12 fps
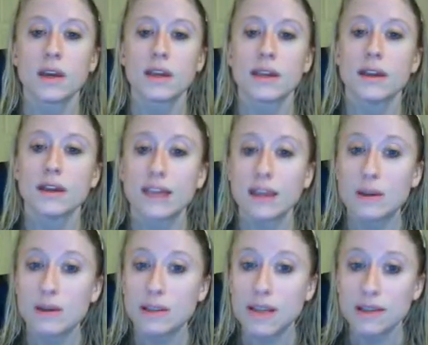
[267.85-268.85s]
Now I'd like you
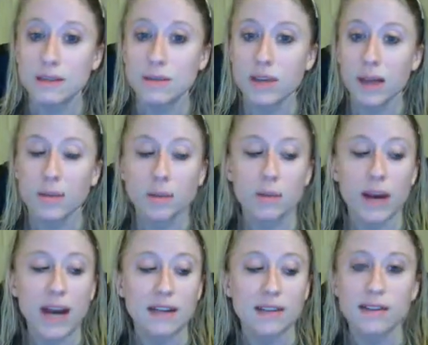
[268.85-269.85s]
to take some time to
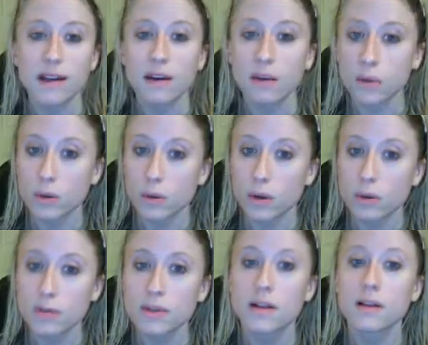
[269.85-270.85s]
practice now, and when you come
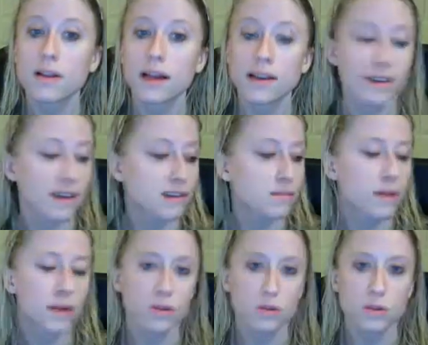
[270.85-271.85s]
into class, I
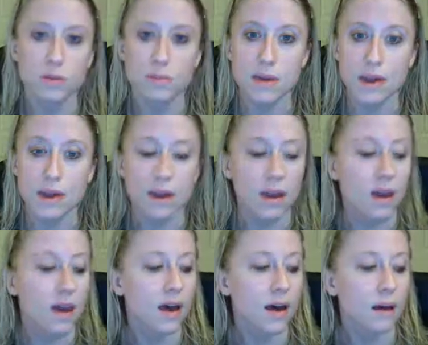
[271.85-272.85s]
expect you to be
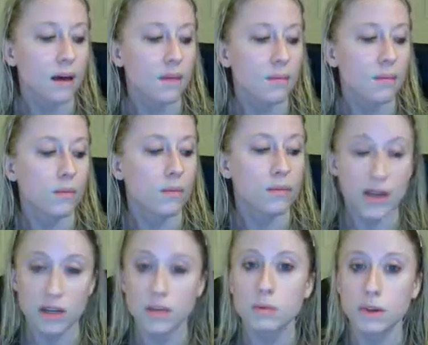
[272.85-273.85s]
ready
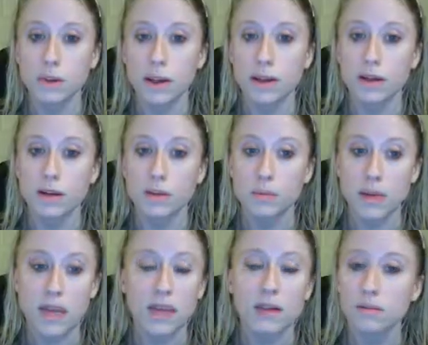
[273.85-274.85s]
to play letter
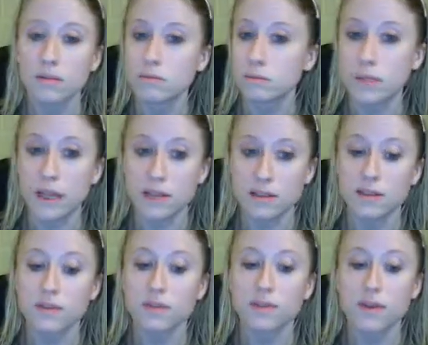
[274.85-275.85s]
B in lots of
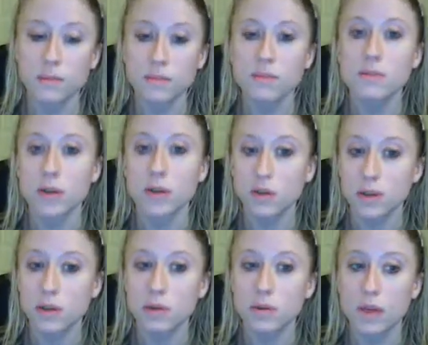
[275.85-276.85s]
different rhythms. Make sure
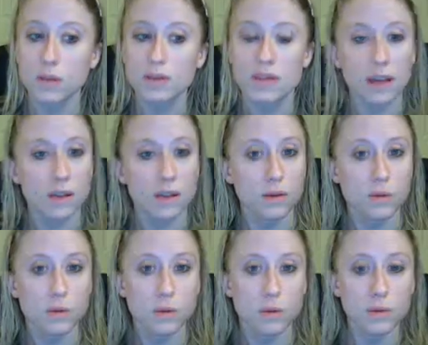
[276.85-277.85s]
you keep saying those
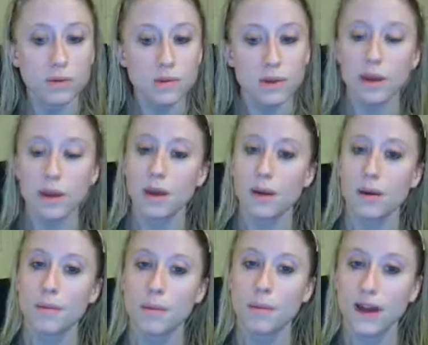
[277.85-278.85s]
do's.
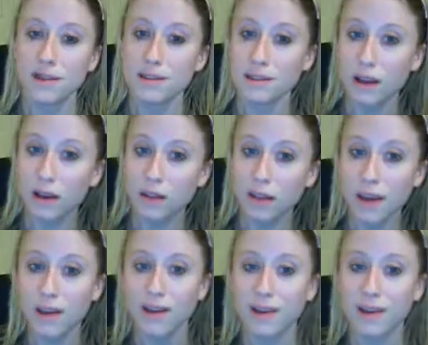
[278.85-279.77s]
Practice and good luck.